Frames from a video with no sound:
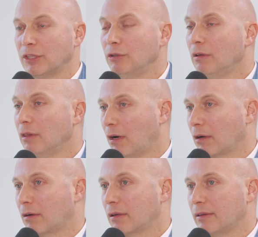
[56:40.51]
you
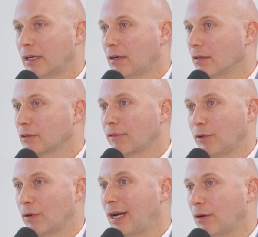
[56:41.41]
lock the cost of
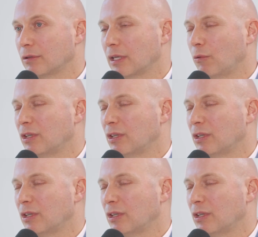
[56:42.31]
your housing,